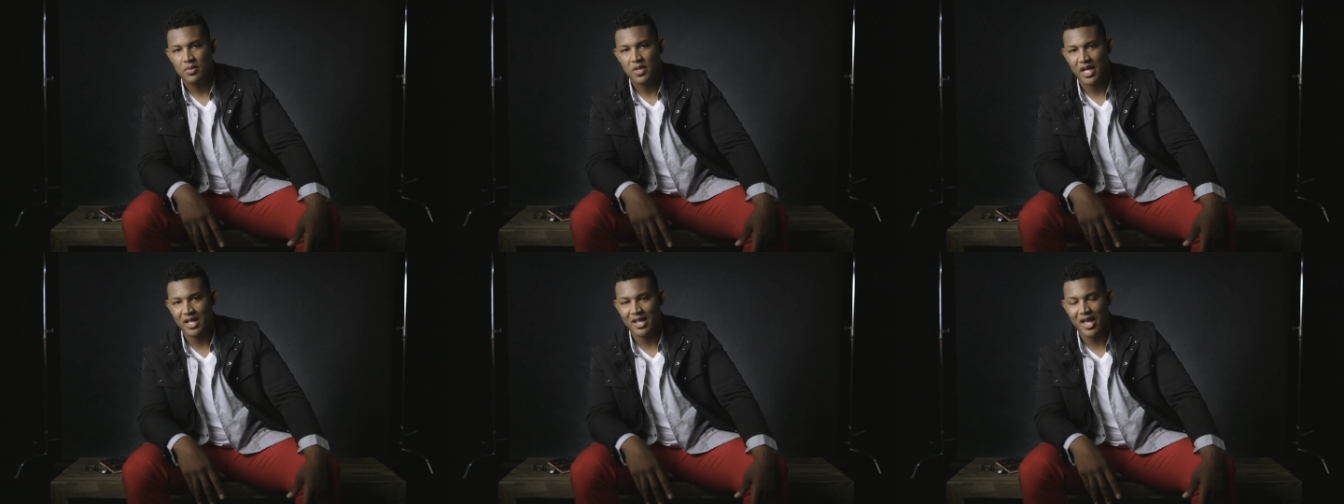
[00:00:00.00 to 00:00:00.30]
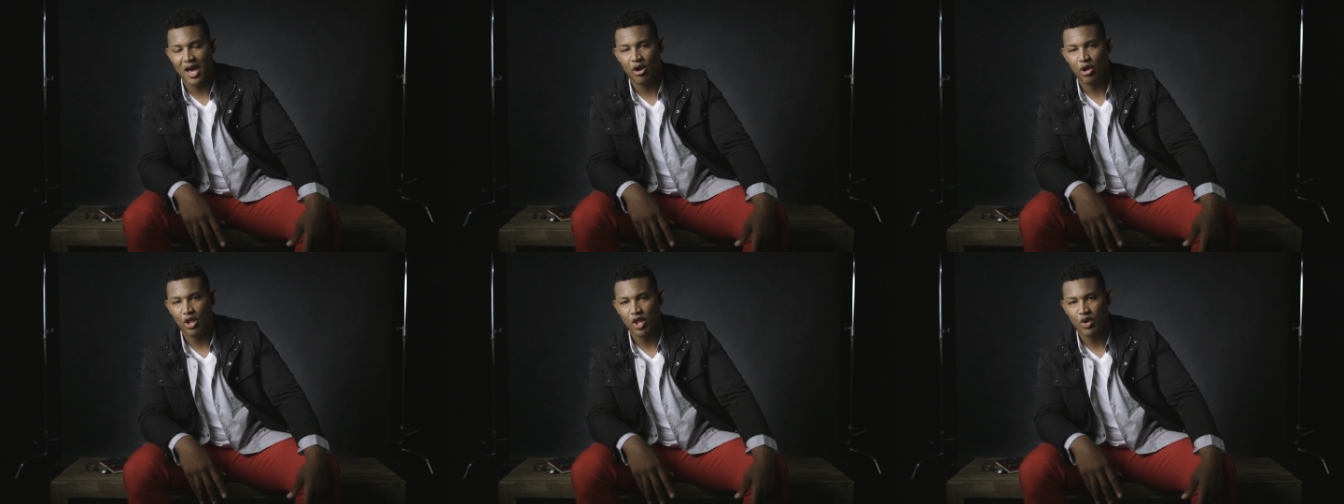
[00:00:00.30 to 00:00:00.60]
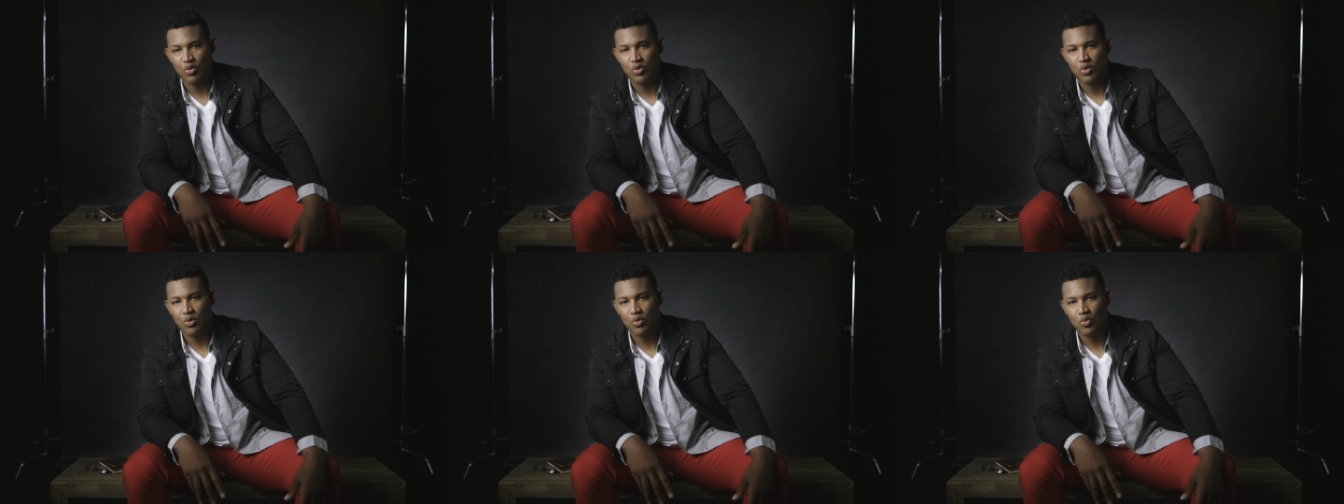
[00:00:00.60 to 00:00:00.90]
that not
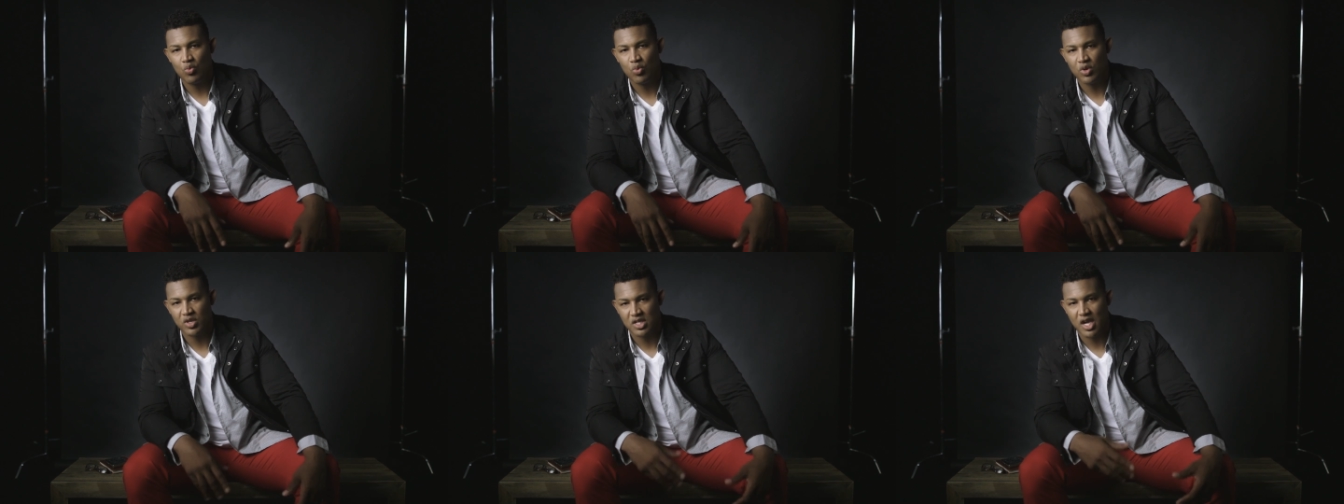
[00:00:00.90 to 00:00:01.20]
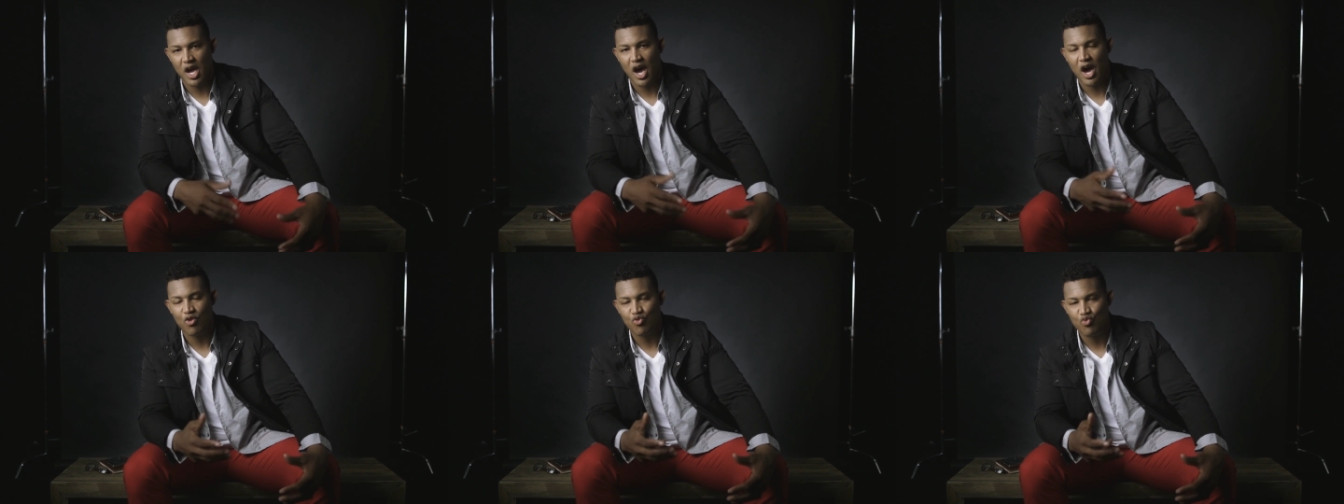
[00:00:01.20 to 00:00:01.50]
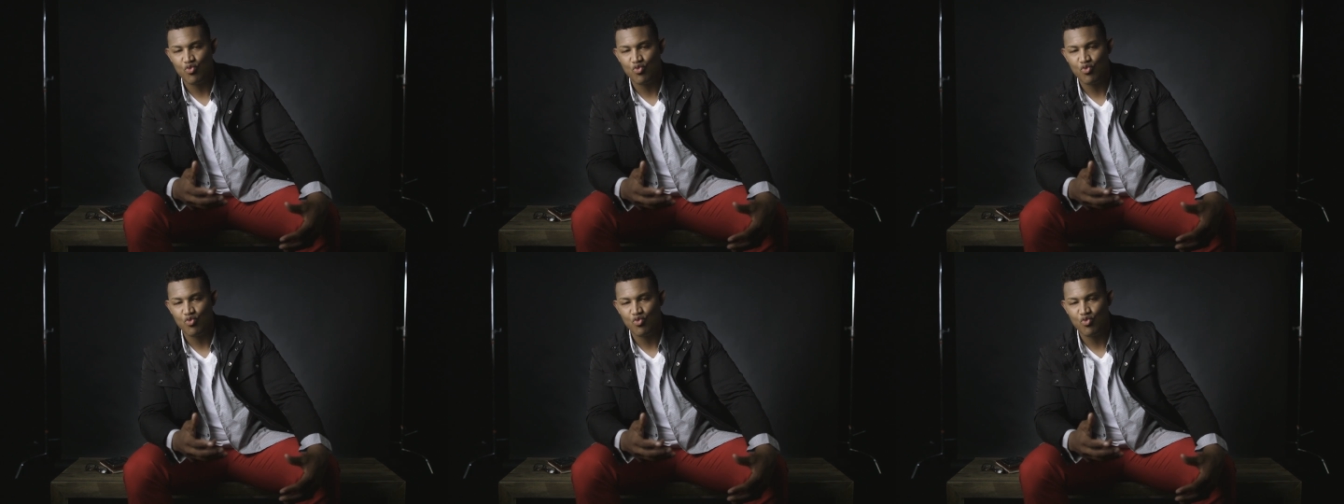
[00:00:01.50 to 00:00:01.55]
only was God